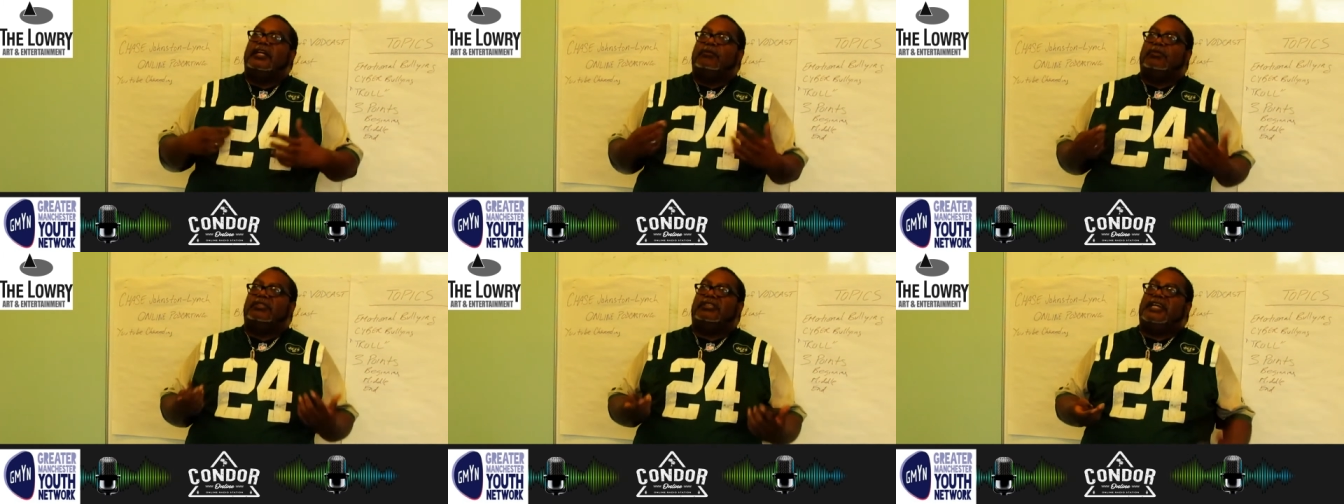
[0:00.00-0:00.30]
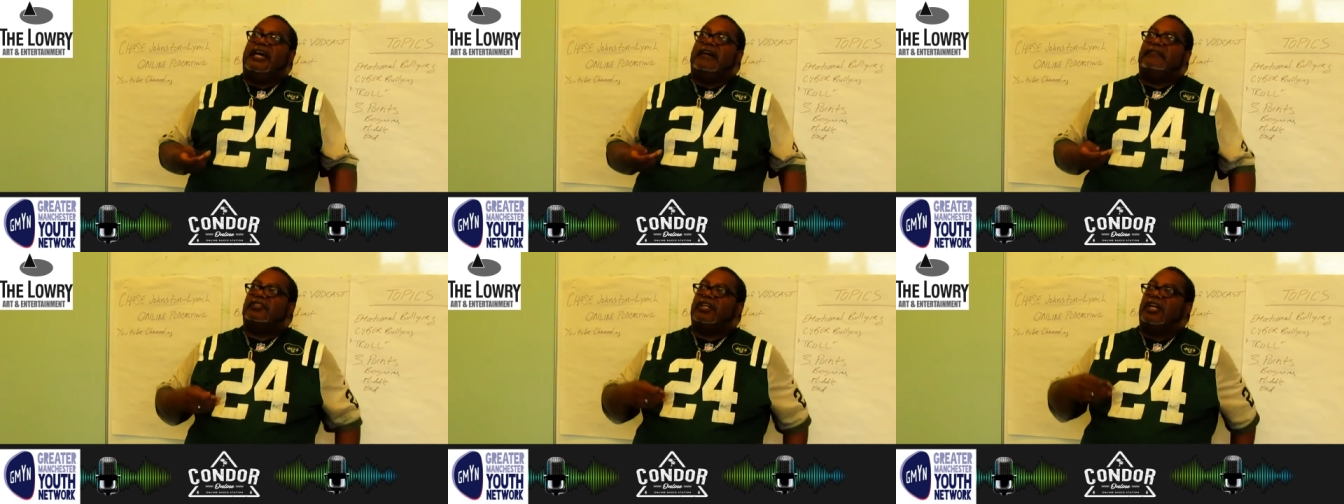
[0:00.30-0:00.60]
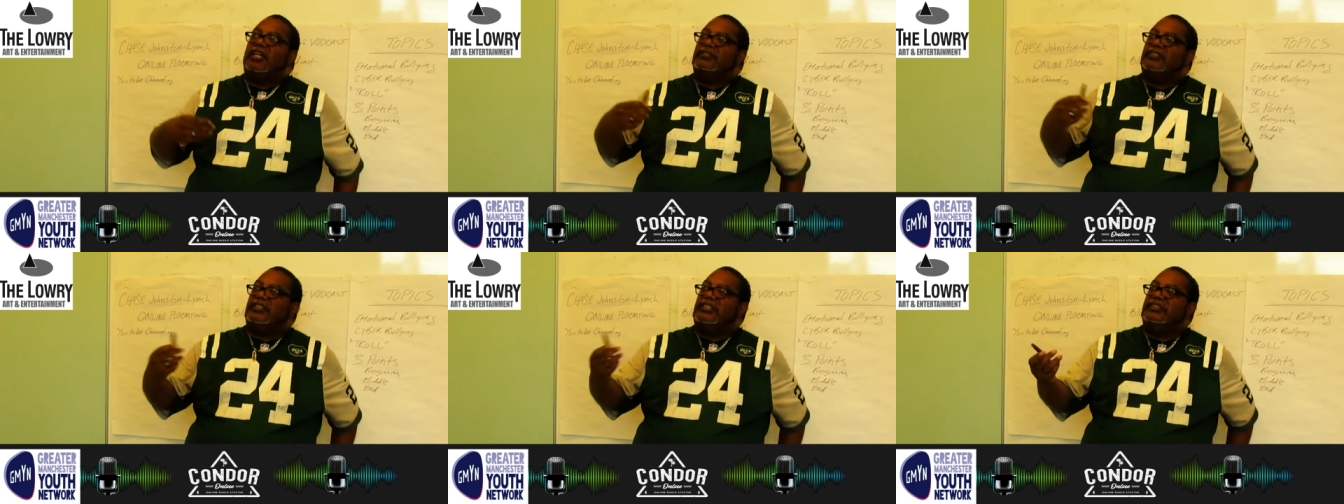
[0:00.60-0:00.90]
with the
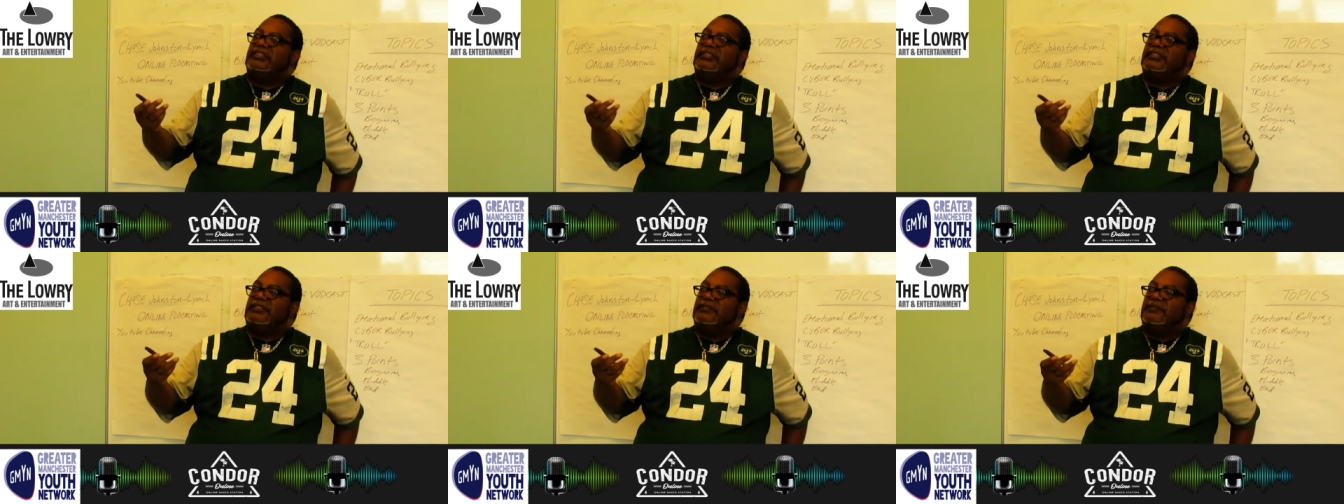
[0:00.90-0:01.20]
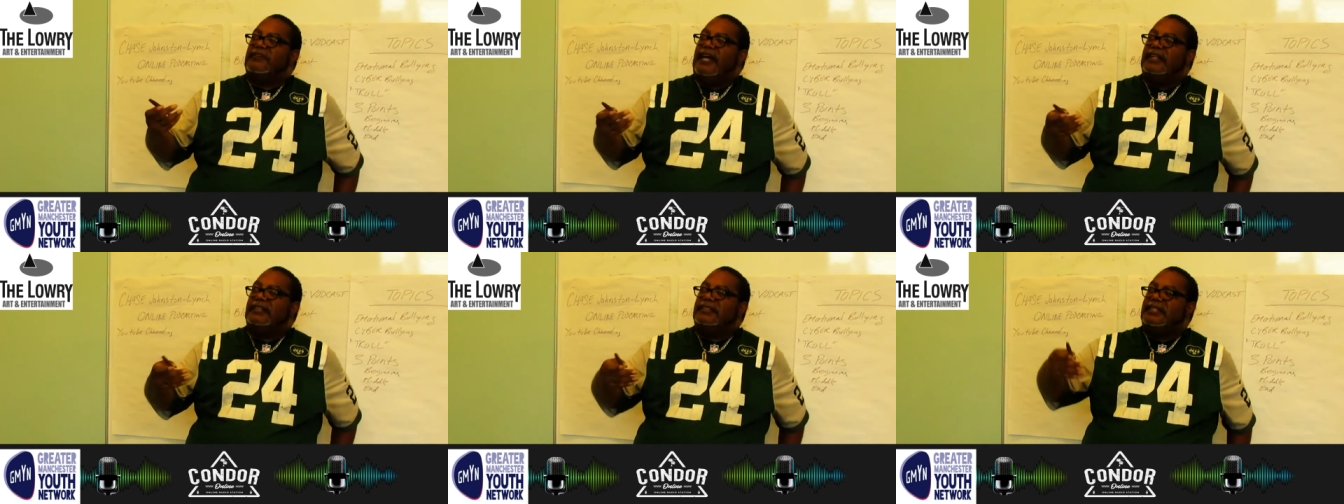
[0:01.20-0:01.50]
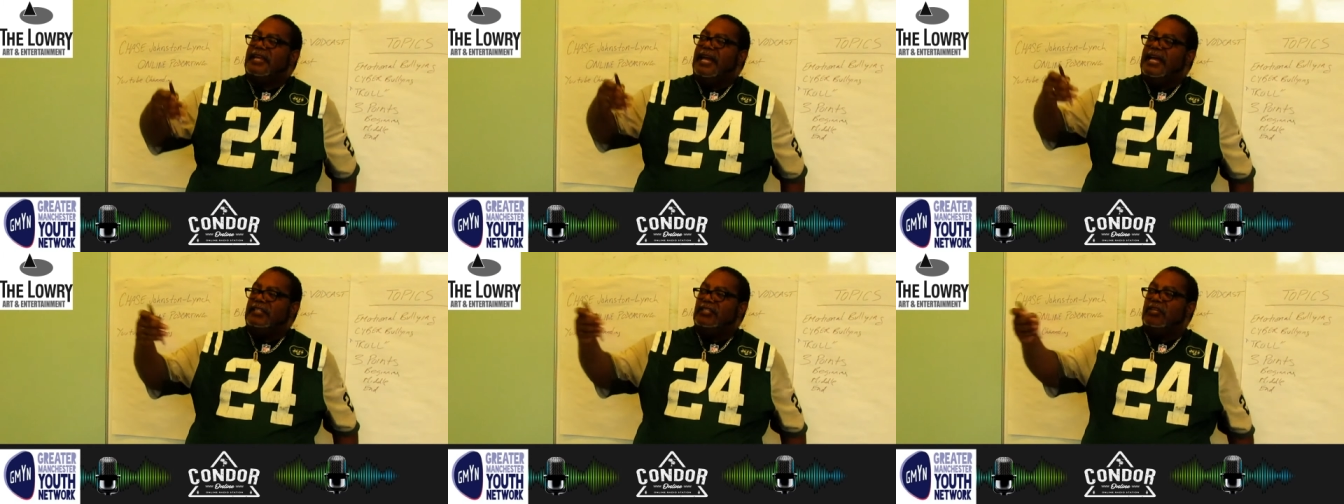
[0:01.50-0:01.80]
avatars is just the
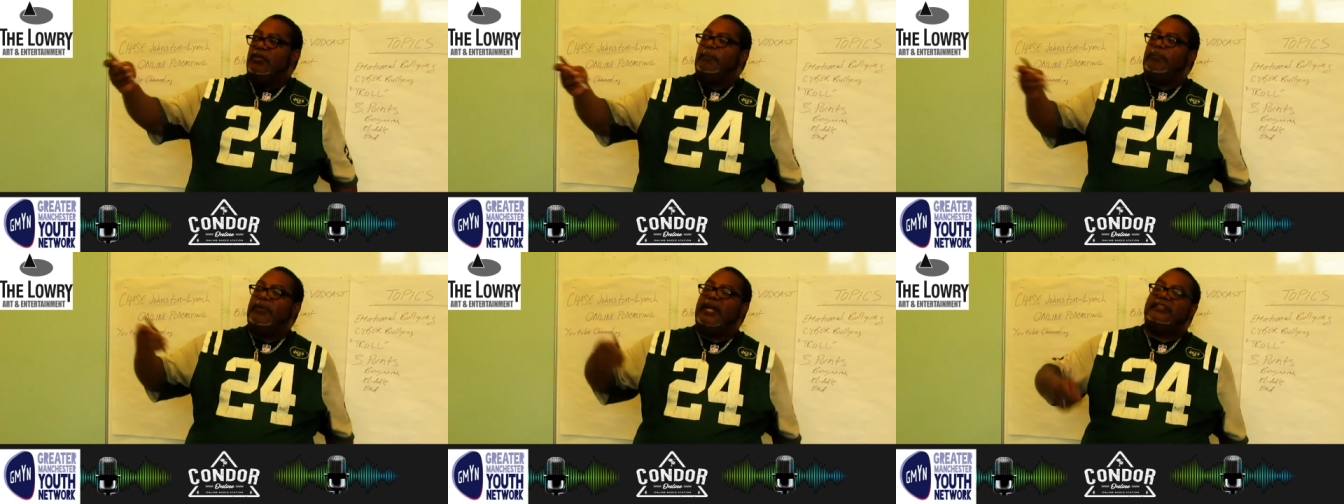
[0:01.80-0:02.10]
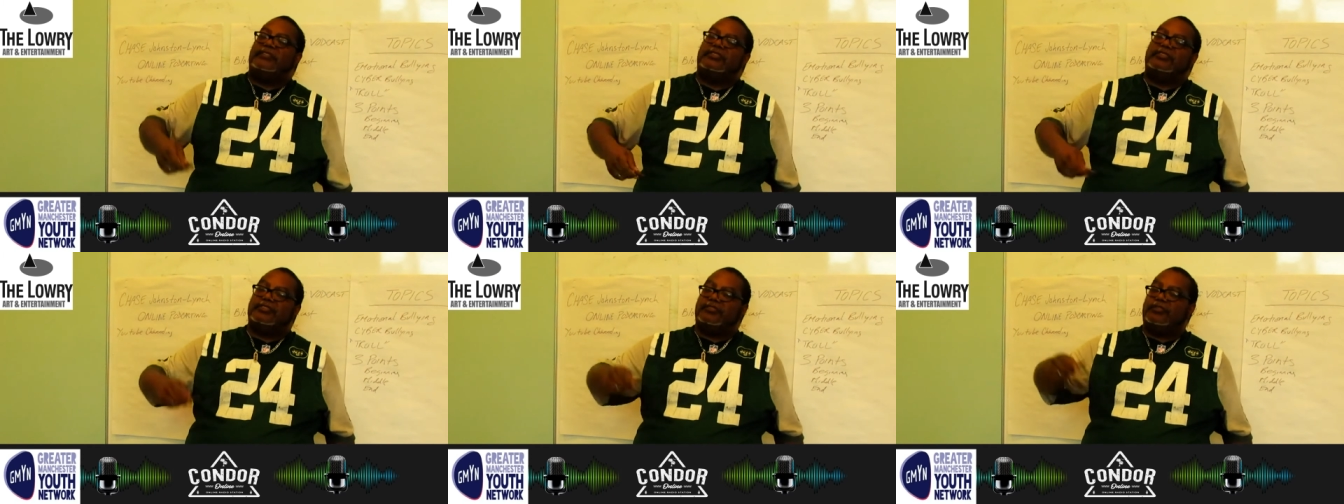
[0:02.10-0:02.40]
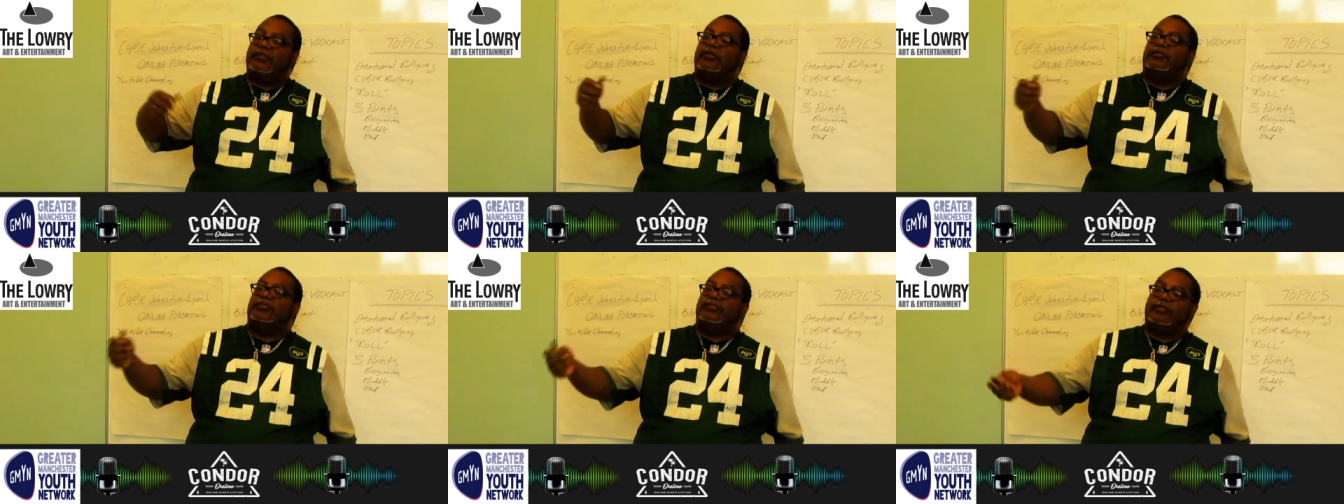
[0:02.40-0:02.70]
fact that your
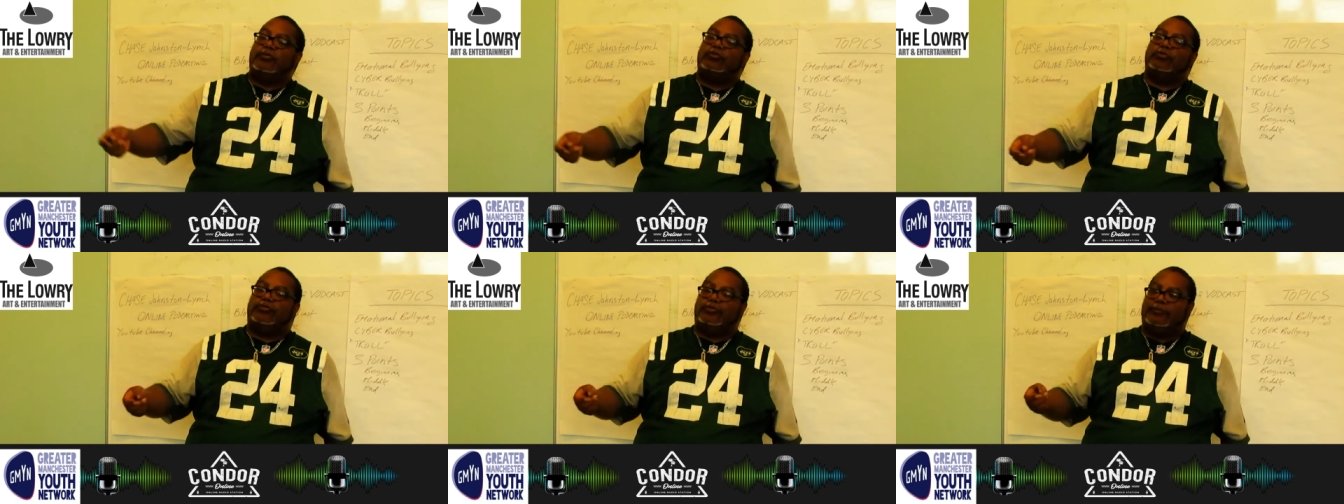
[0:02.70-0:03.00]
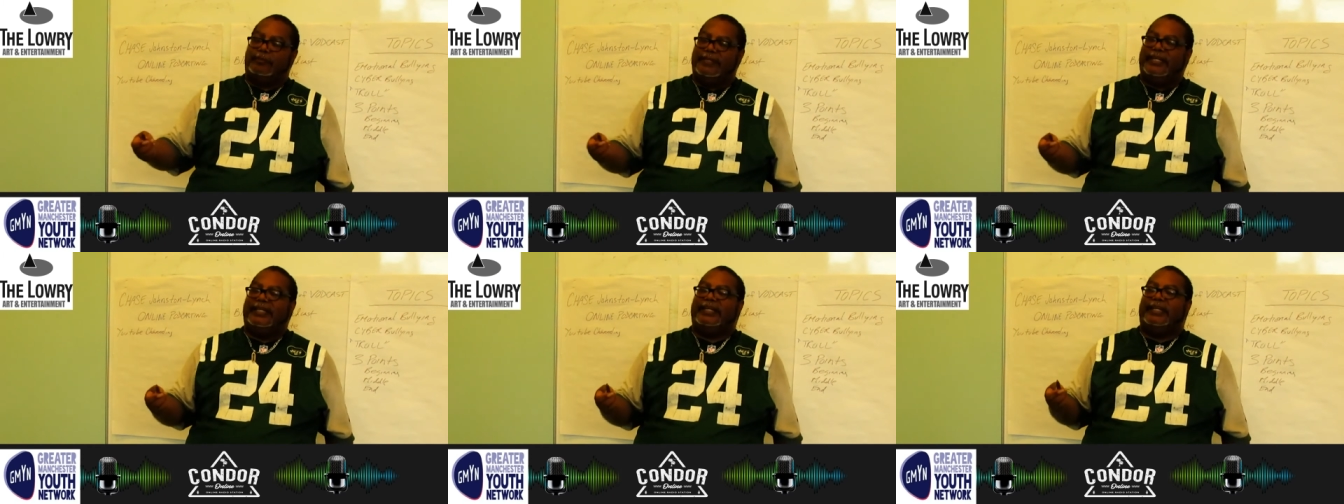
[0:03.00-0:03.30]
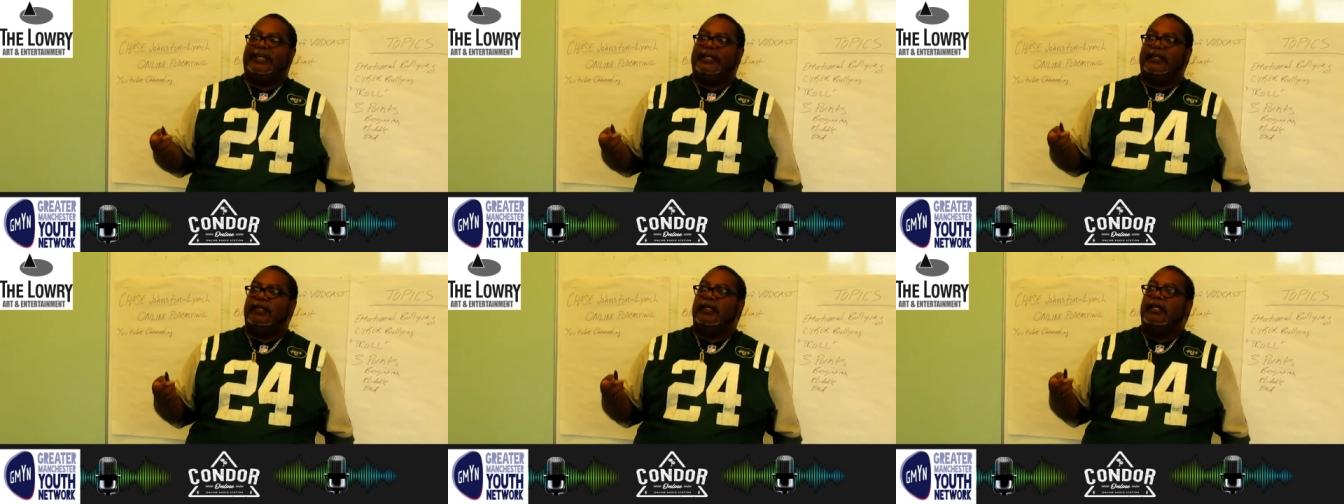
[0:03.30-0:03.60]
presence on social
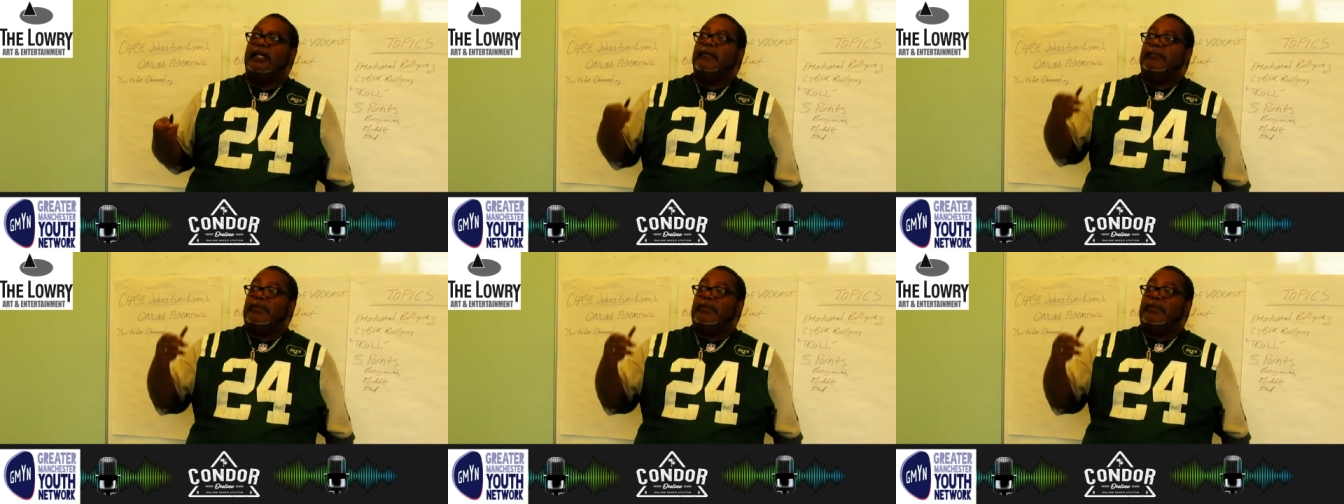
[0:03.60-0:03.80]
media,